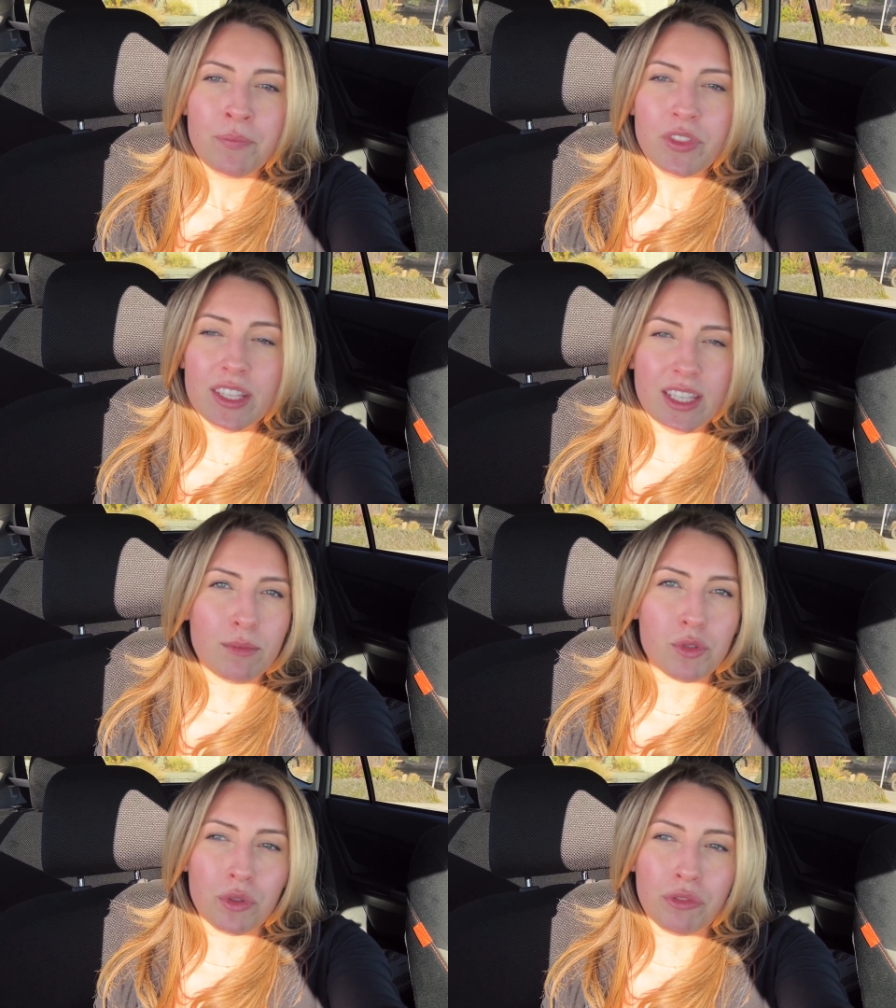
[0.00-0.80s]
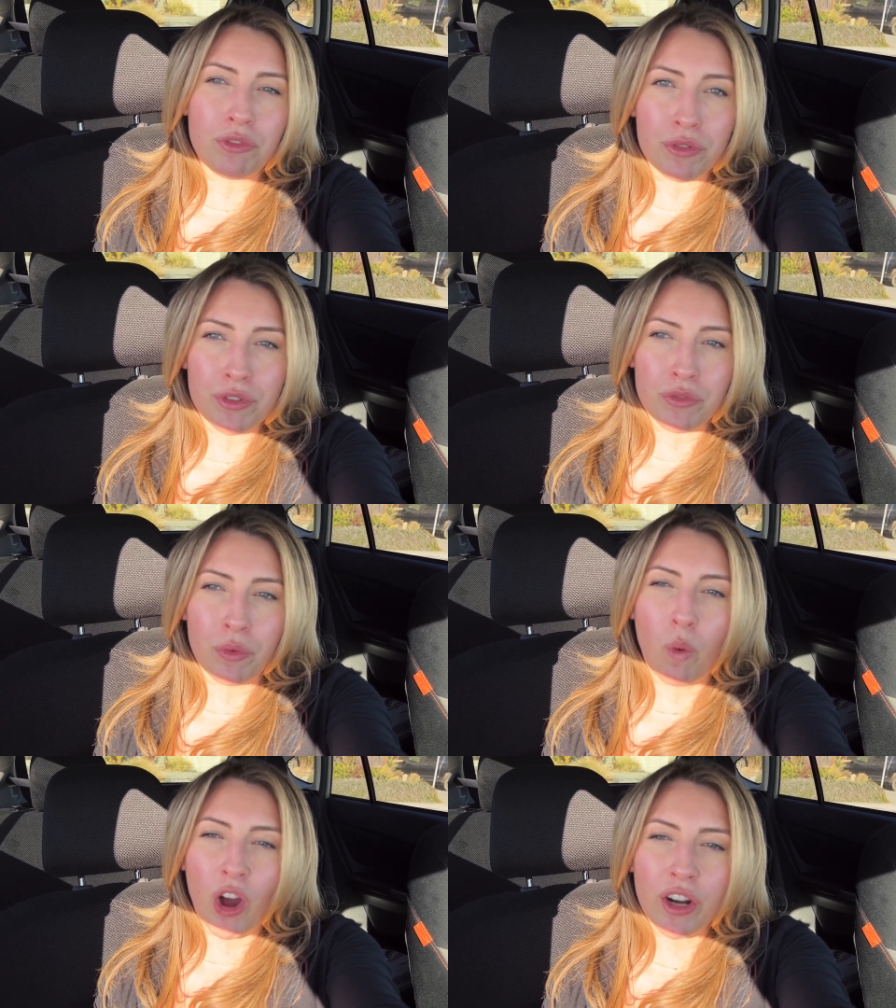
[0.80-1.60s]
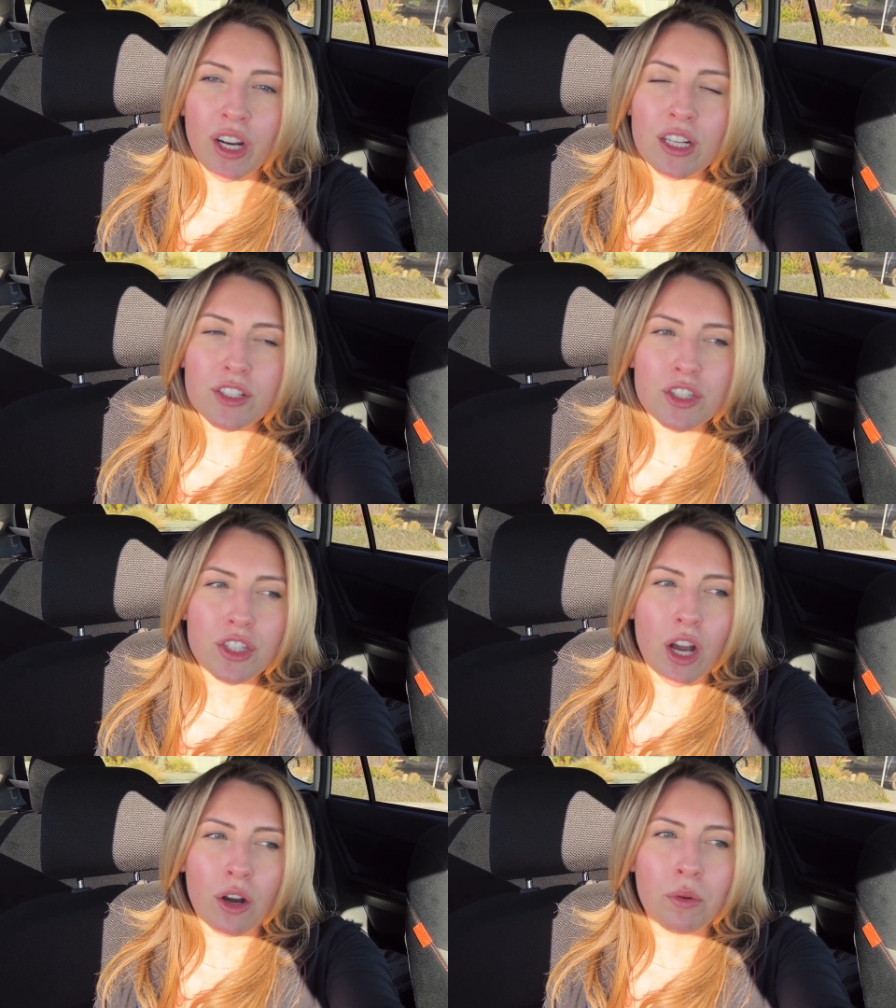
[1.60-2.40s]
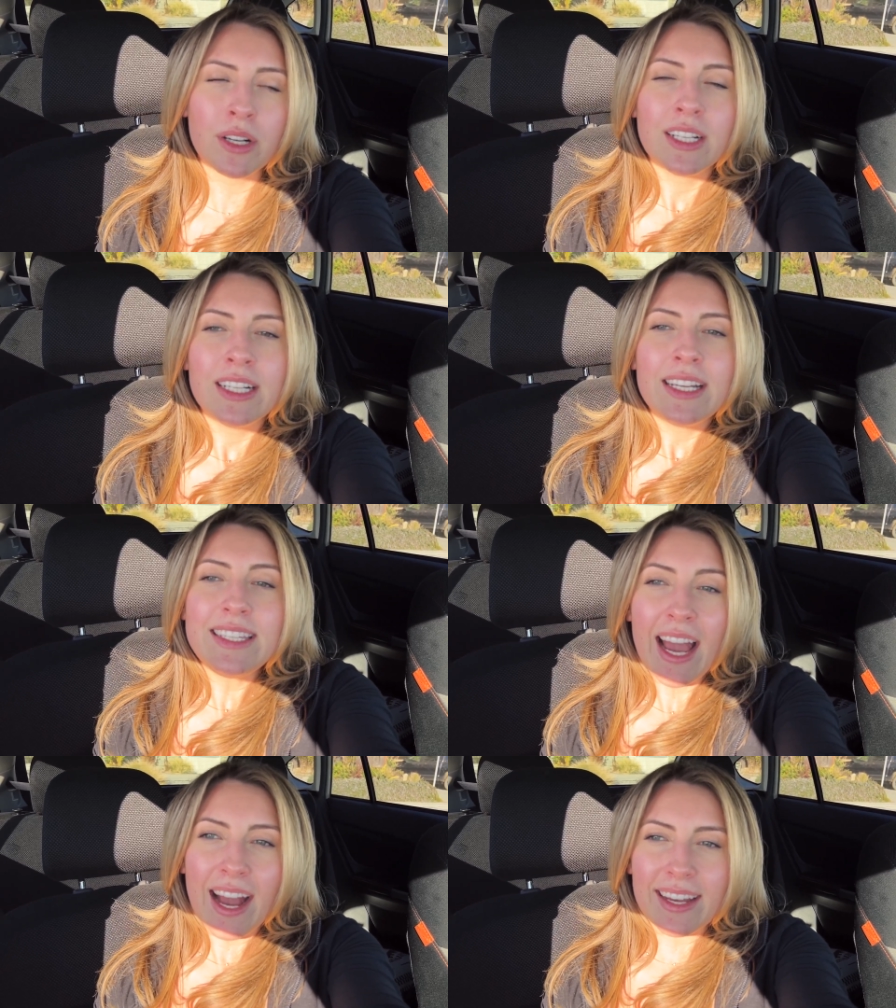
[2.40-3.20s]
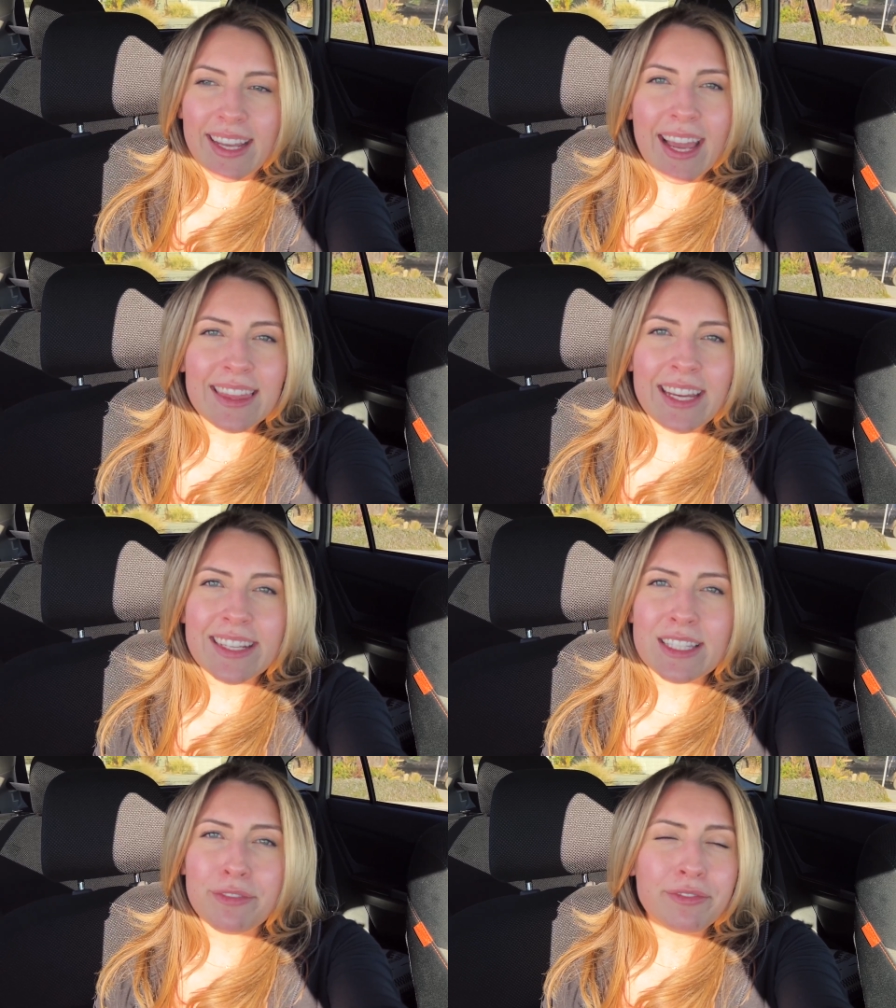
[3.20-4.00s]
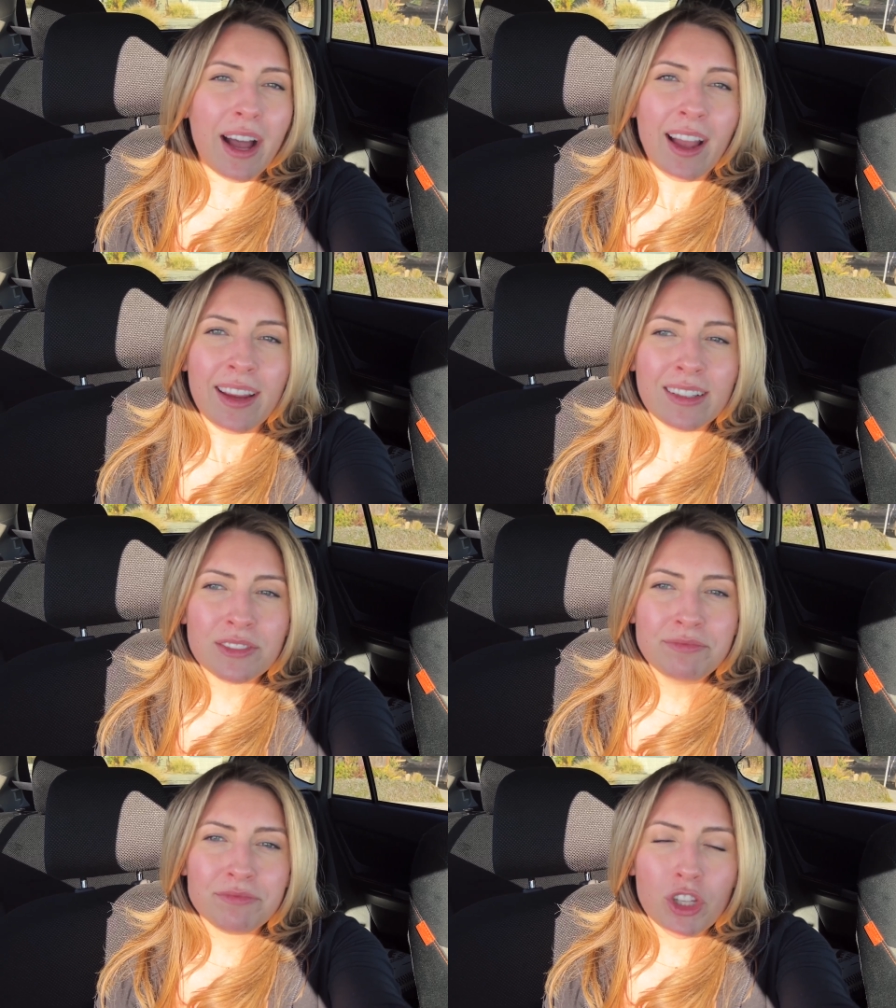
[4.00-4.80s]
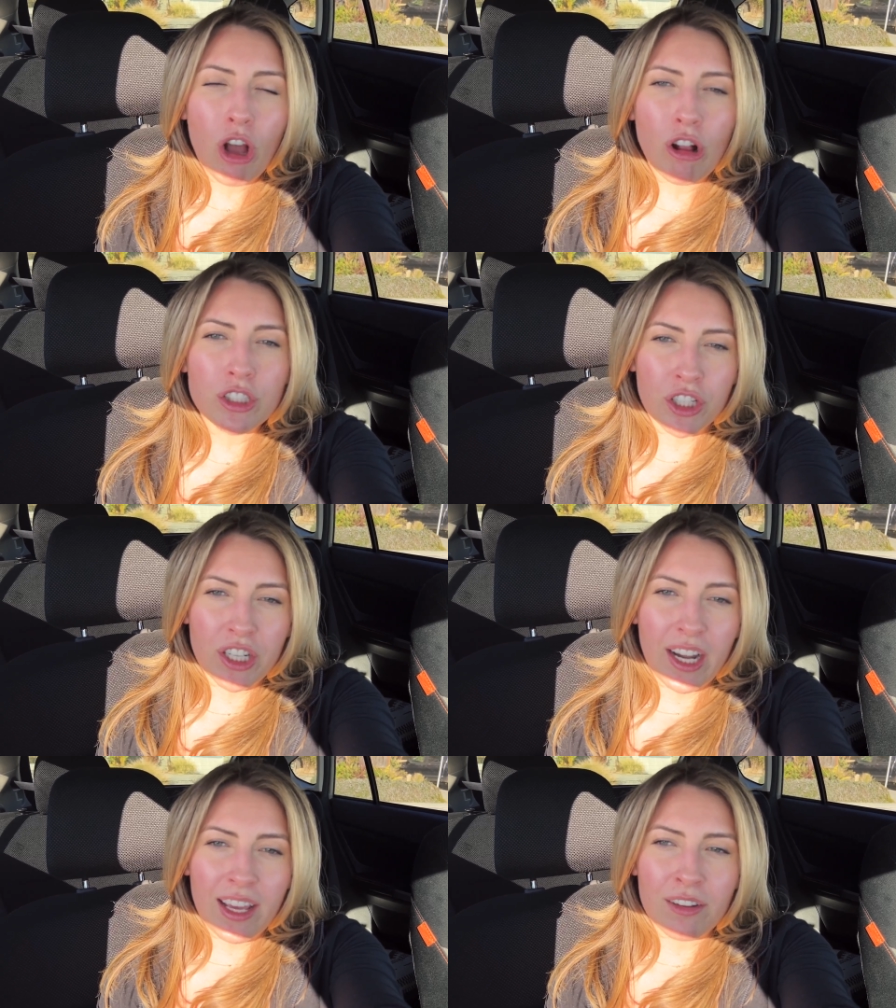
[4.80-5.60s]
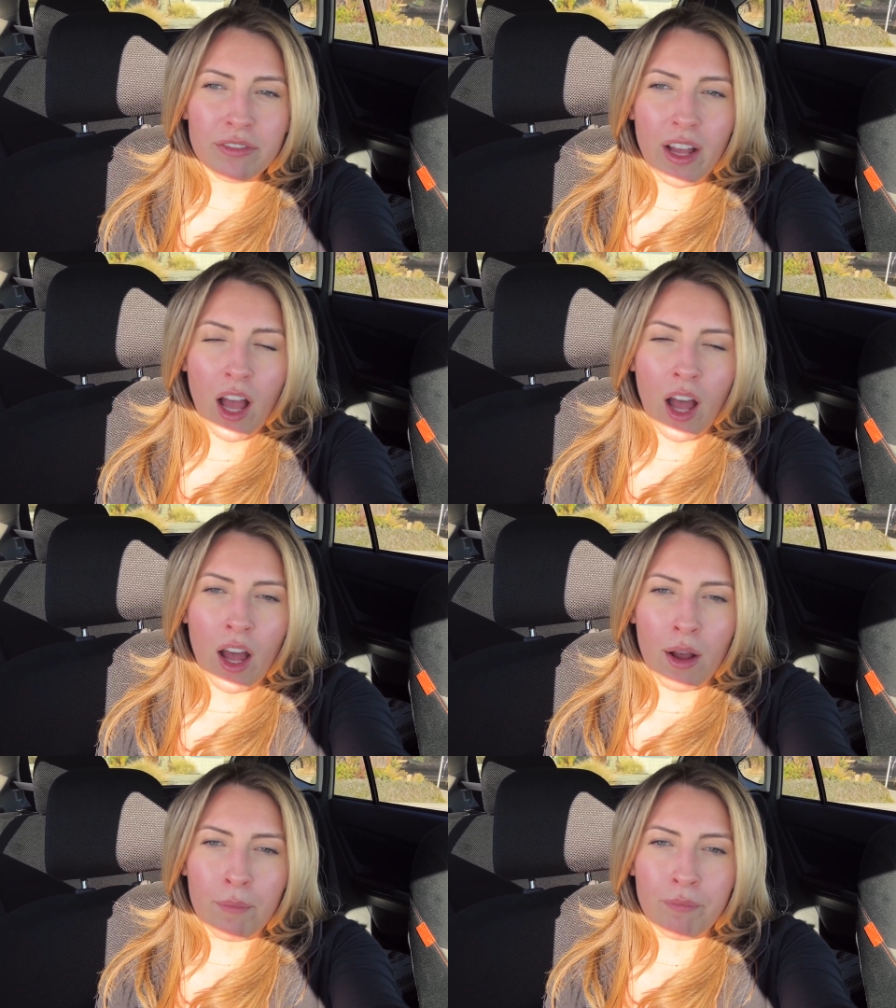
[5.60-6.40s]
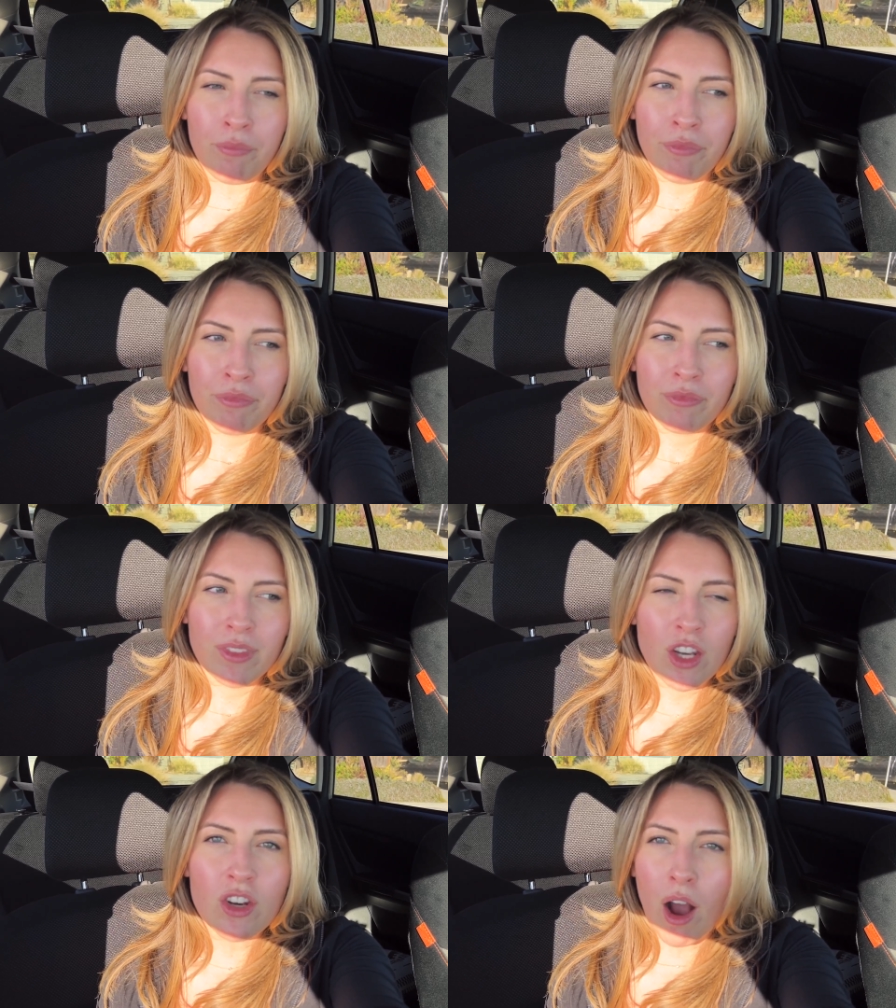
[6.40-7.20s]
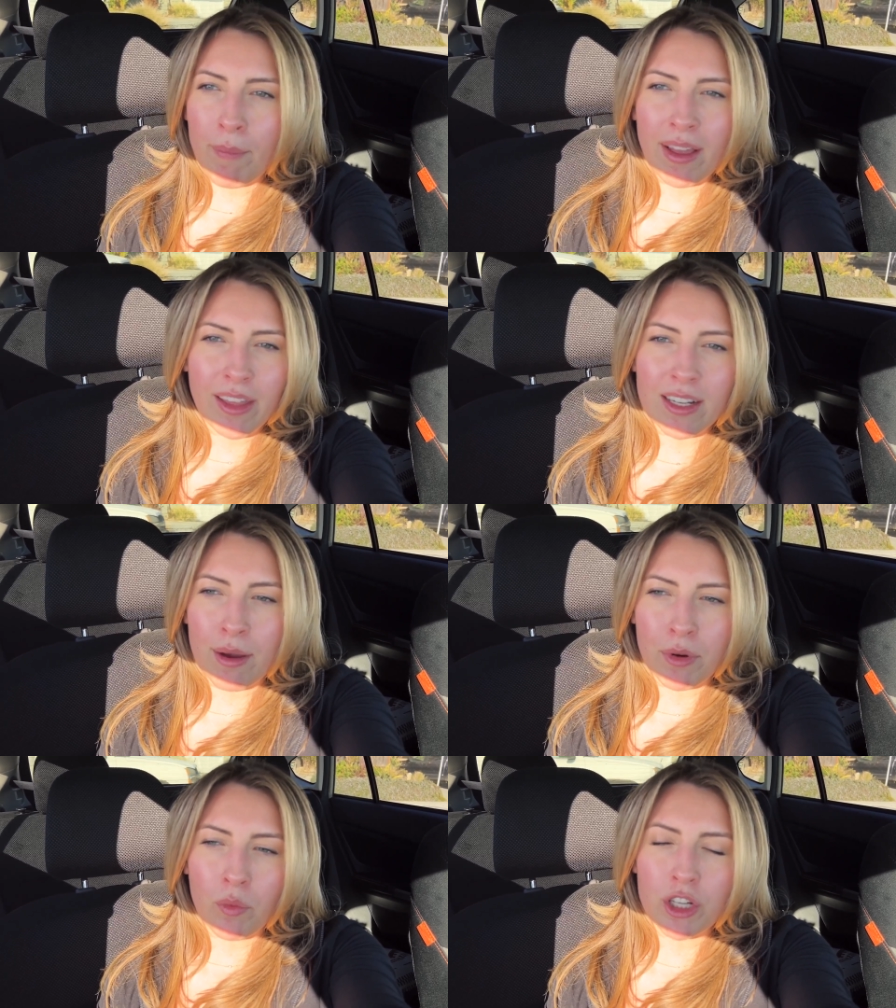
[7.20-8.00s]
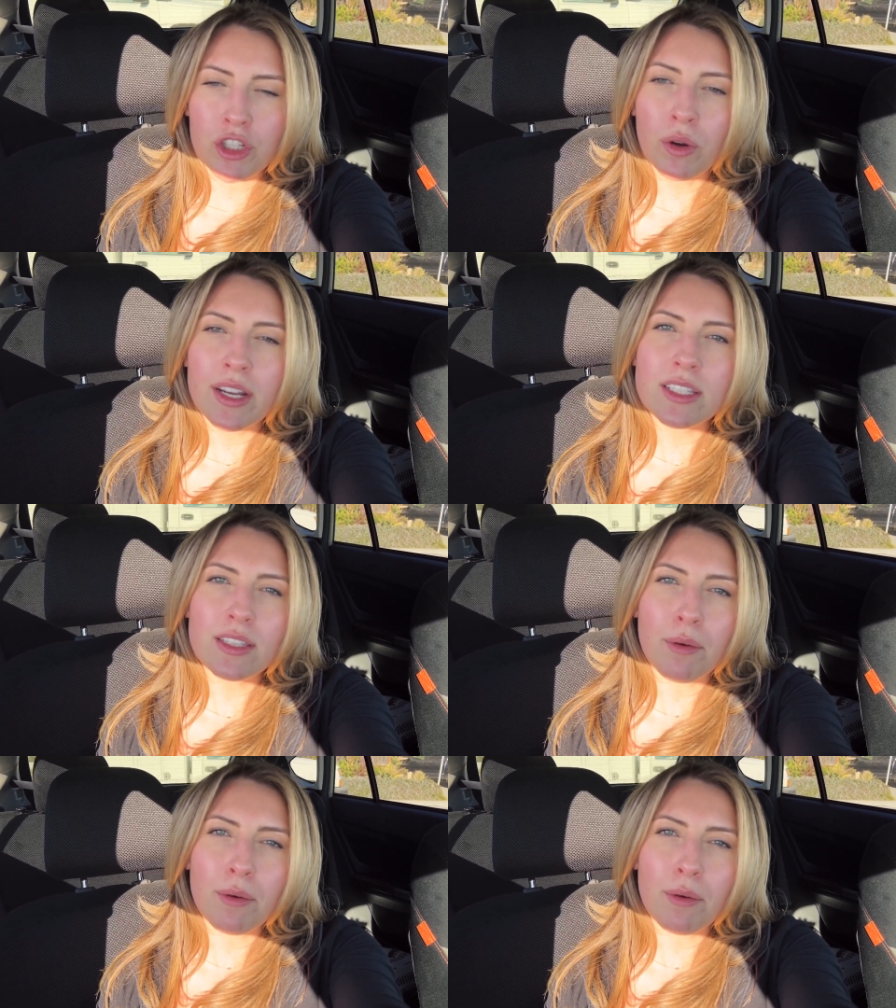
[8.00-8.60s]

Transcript: the same sort of views of the water. So yeah, I think it's a fine alternative. Um, not my like number one choice,